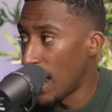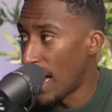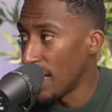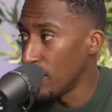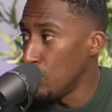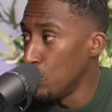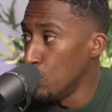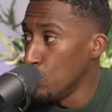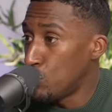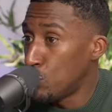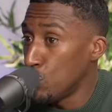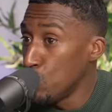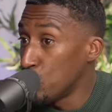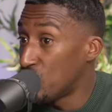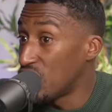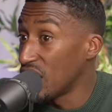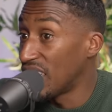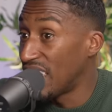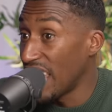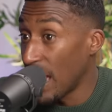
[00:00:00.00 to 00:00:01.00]
Like you
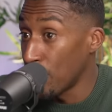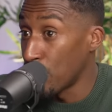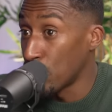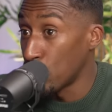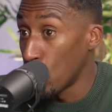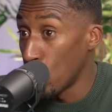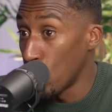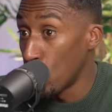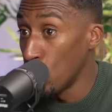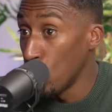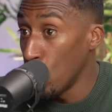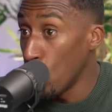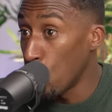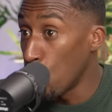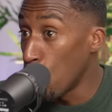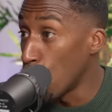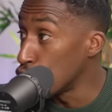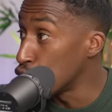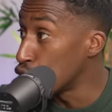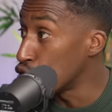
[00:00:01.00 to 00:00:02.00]
two together though
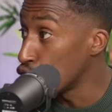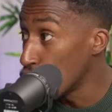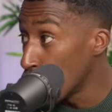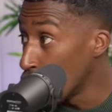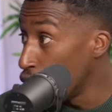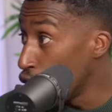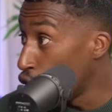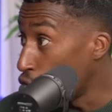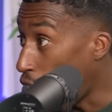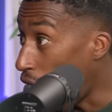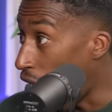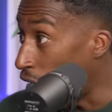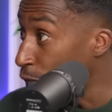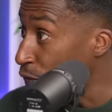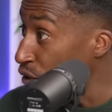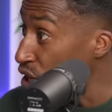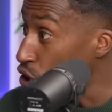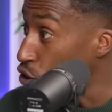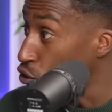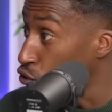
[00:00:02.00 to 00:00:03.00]
was,
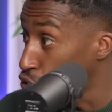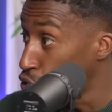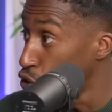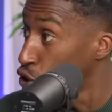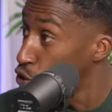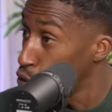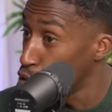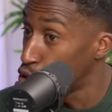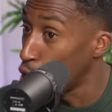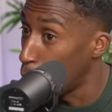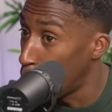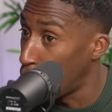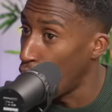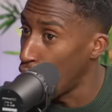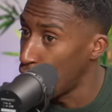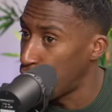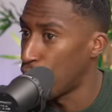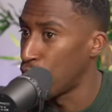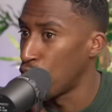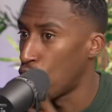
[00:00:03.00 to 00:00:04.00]
I think, crucial to
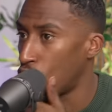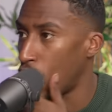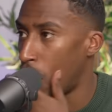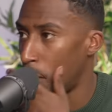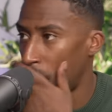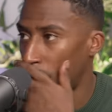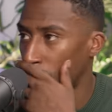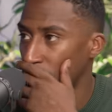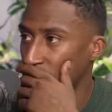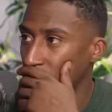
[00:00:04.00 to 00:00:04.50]
both of your come